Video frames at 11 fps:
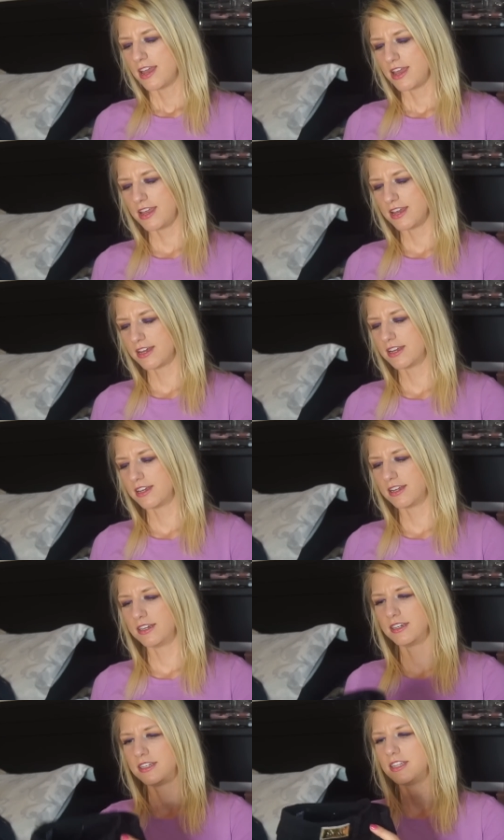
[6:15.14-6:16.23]

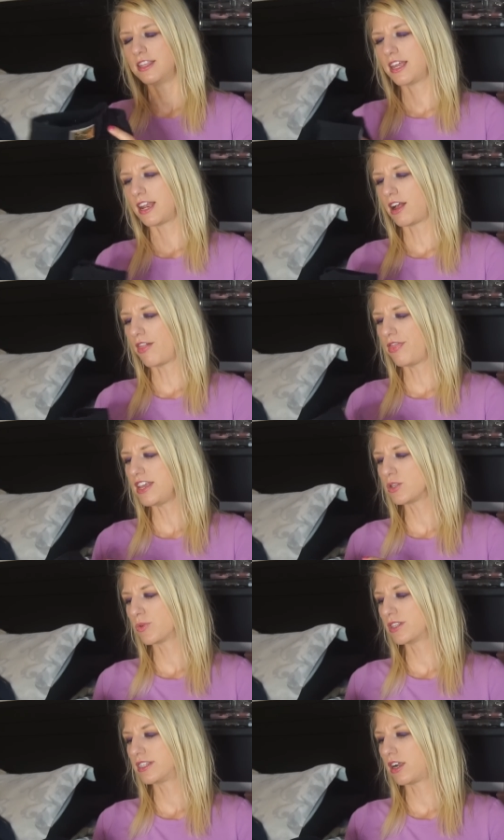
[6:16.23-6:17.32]
And then I got these
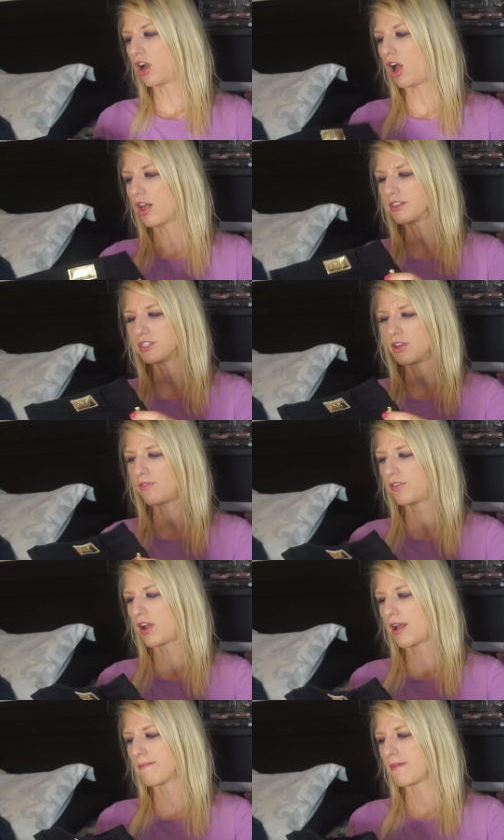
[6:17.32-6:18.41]
ones that are also
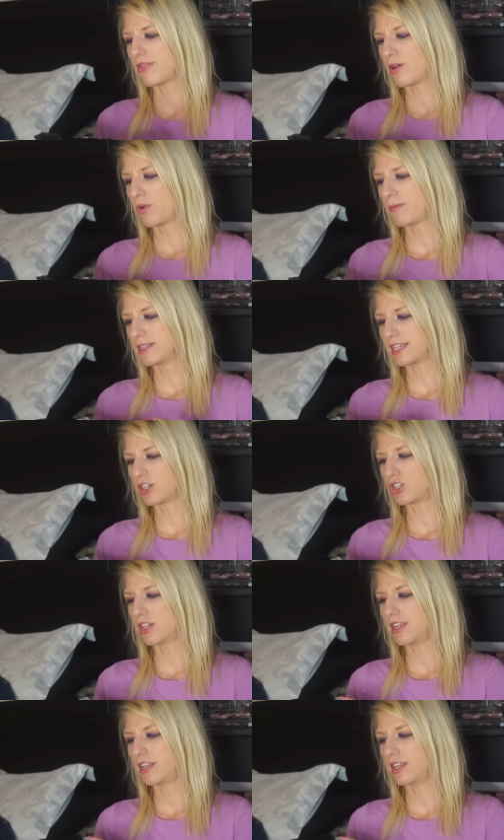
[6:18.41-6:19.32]
from the women's section.